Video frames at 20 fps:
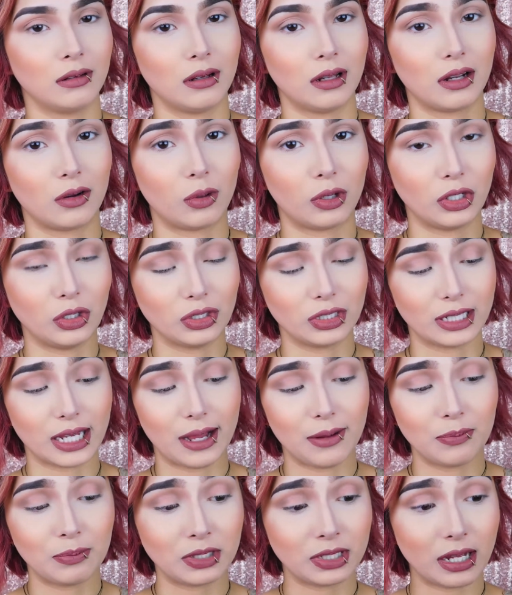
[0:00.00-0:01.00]
I don't want to use
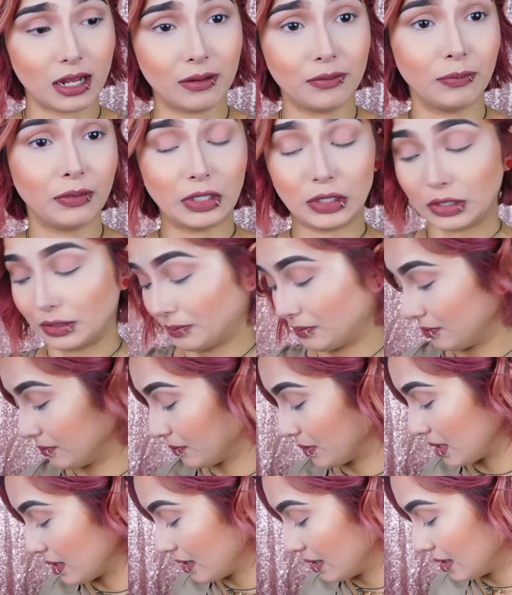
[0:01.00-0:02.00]
that side mirror.
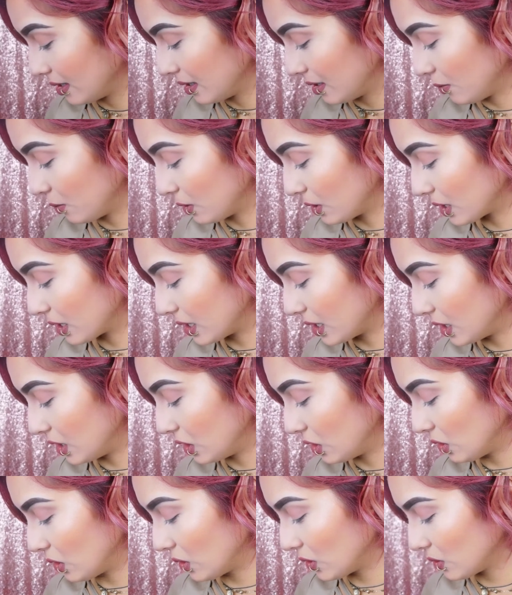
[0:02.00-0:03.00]
We're gonna
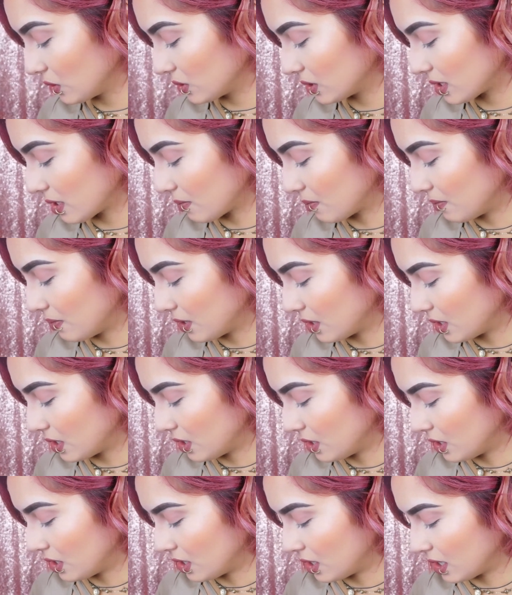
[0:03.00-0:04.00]
use
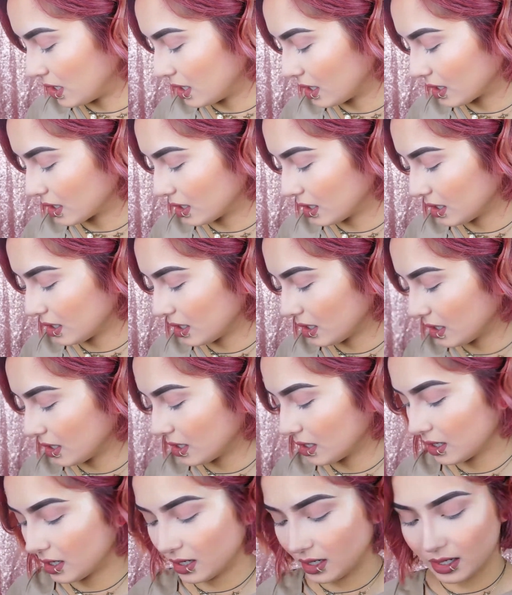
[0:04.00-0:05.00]
Butt Naked.
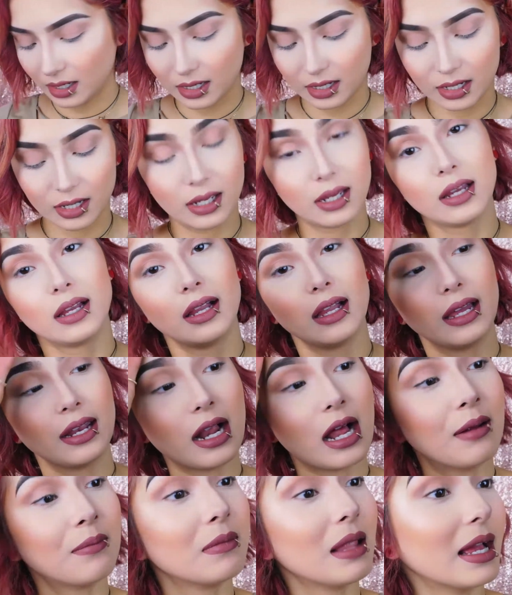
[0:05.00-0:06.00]
And
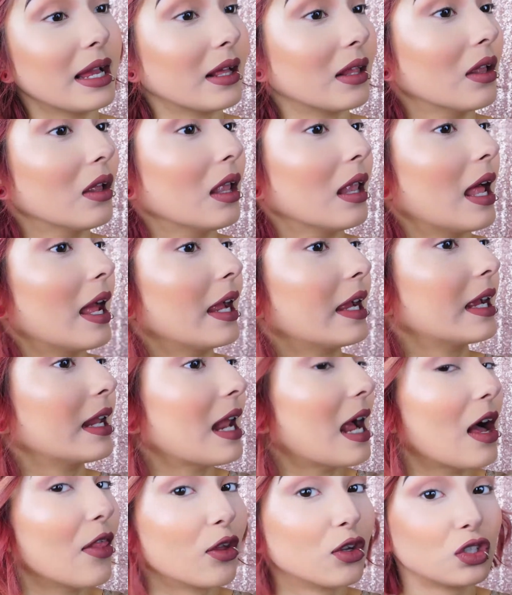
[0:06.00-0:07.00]
I'm like liking
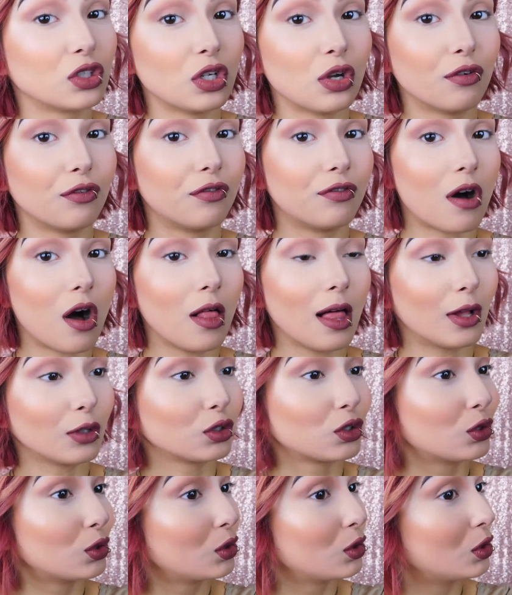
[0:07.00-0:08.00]
how there's no
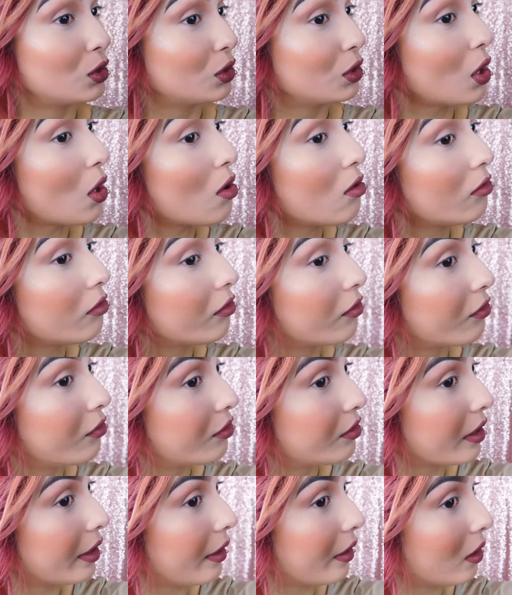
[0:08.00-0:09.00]
fallout so
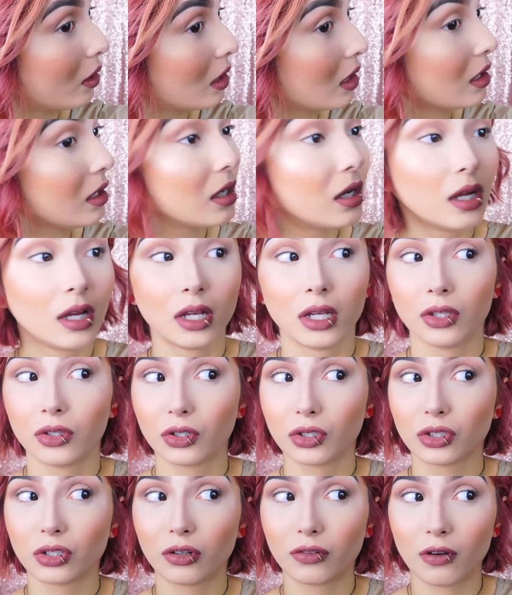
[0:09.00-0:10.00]
far.
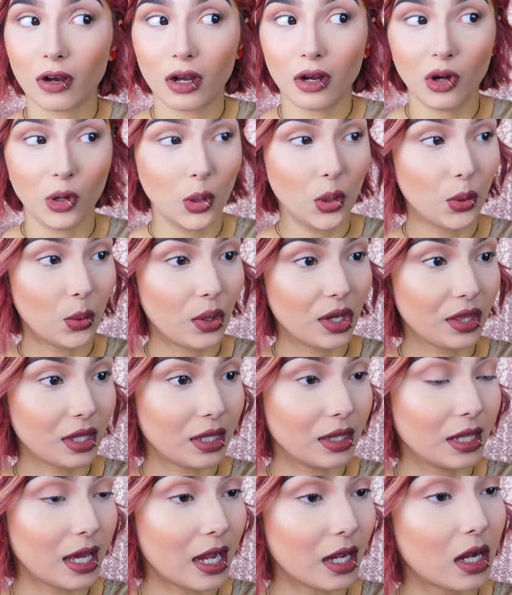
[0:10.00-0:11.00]
There's no fallout with
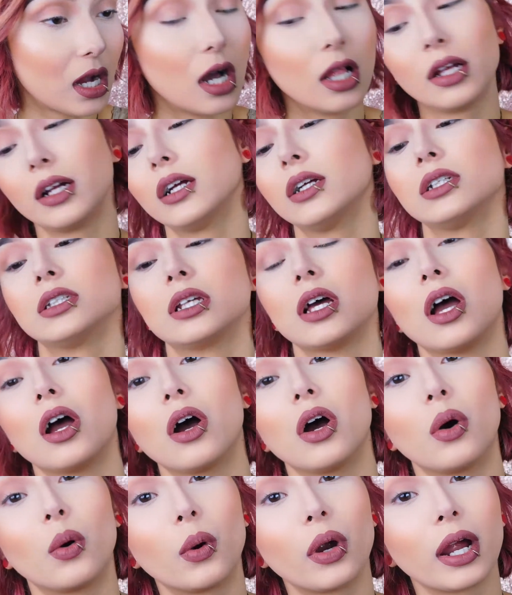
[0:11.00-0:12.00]
that color,
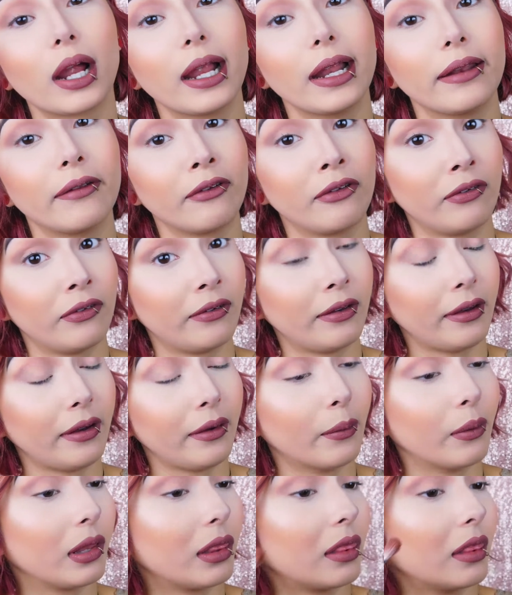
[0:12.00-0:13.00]
so we're gonna
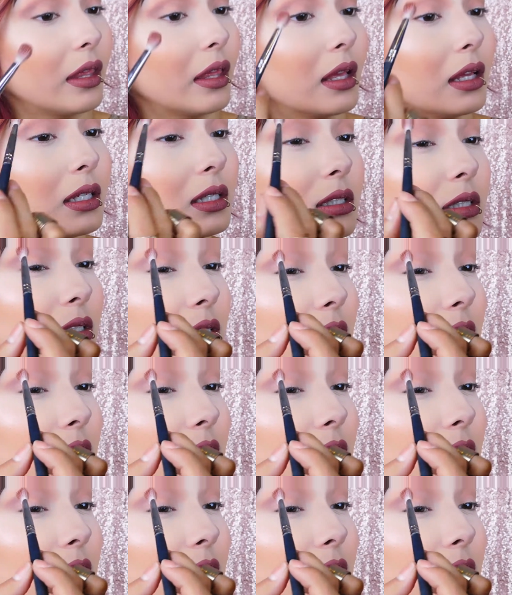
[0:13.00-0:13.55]
see with this.